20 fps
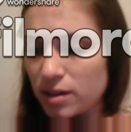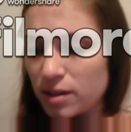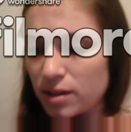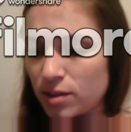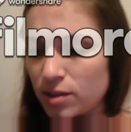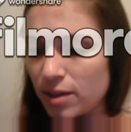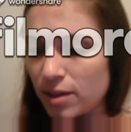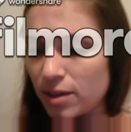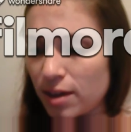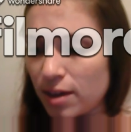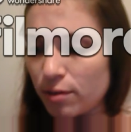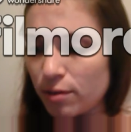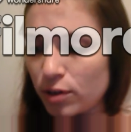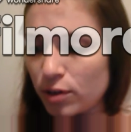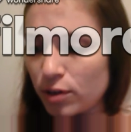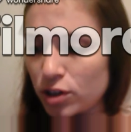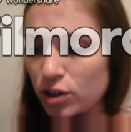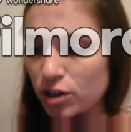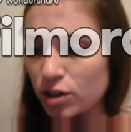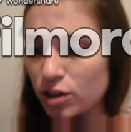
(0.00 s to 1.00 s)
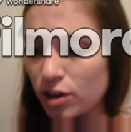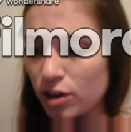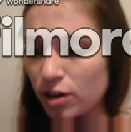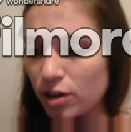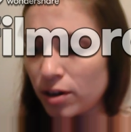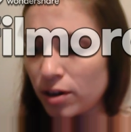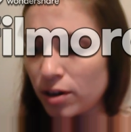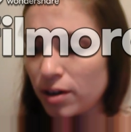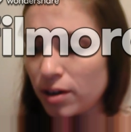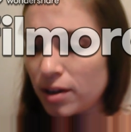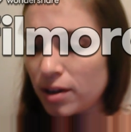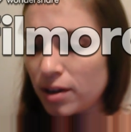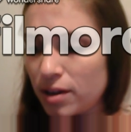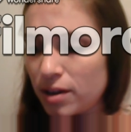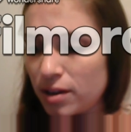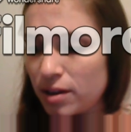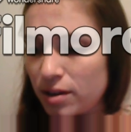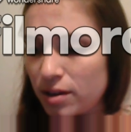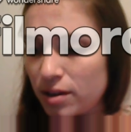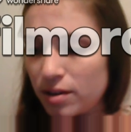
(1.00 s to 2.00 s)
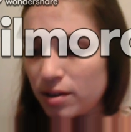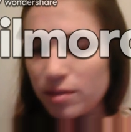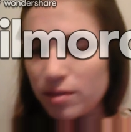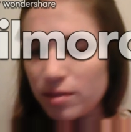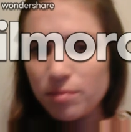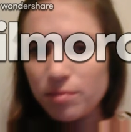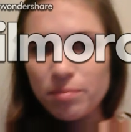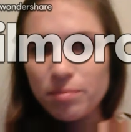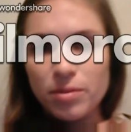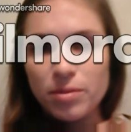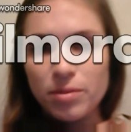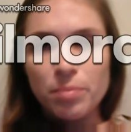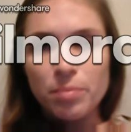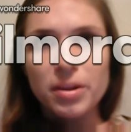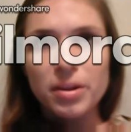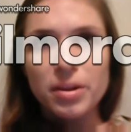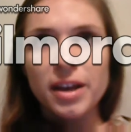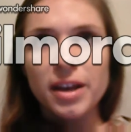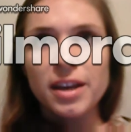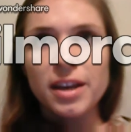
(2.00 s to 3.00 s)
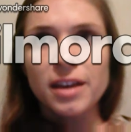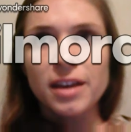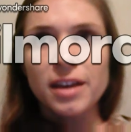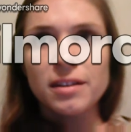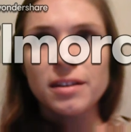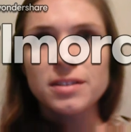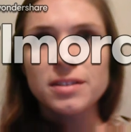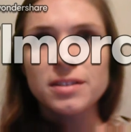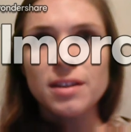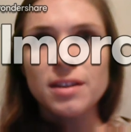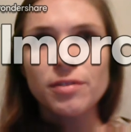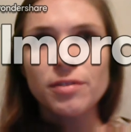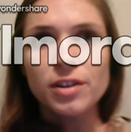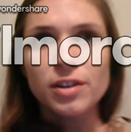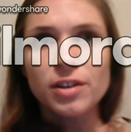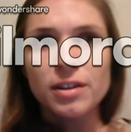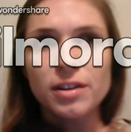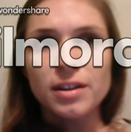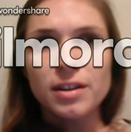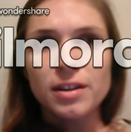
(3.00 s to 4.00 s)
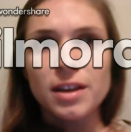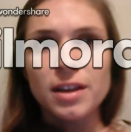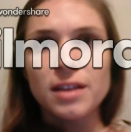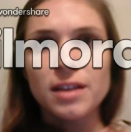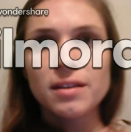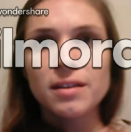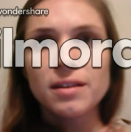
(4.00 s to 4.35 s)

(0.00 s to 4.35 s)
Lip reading: So I think for sure the planning definitely